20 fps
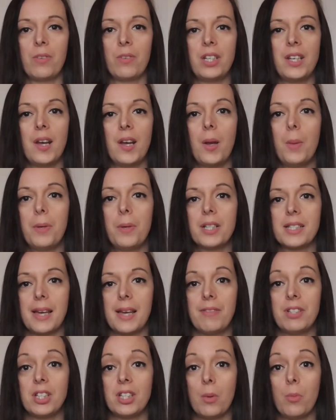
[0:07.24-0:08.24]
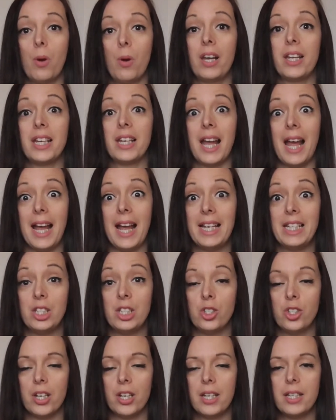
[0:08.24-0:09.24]
video because I haven't done one in
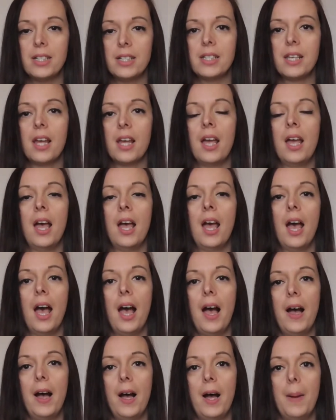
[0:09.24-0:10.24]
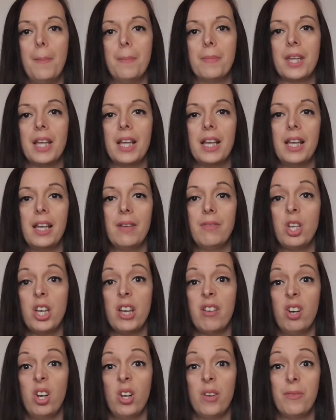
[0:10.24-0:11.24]
ages. Um, if
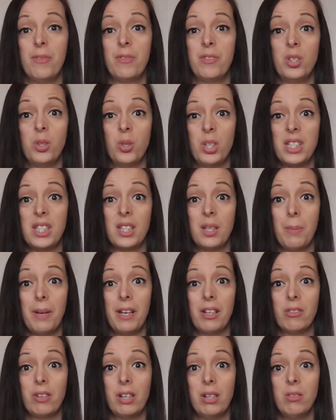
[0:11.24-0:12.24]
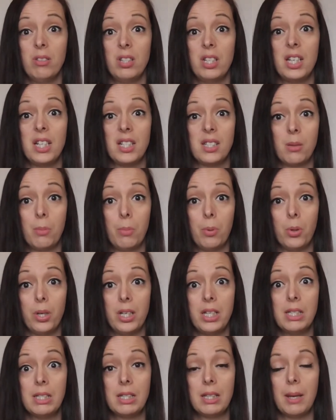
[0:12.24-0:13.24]
you hear a lot of noise in the background, it's the
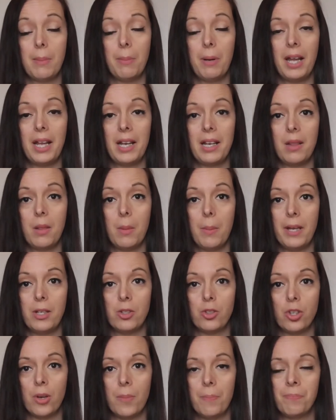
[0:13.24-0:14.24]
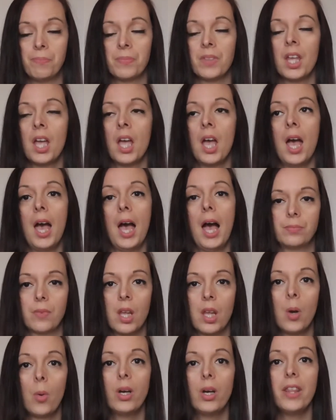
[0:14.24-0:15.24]
boys. They're playing in the bedroom.
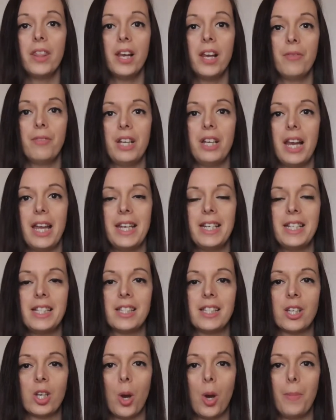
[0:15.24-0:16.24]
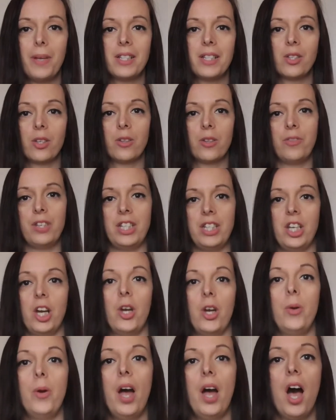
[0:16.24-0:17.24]
One of the lovely ladies that comments on the
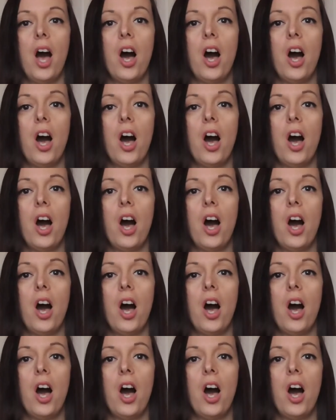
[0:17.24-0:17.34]
video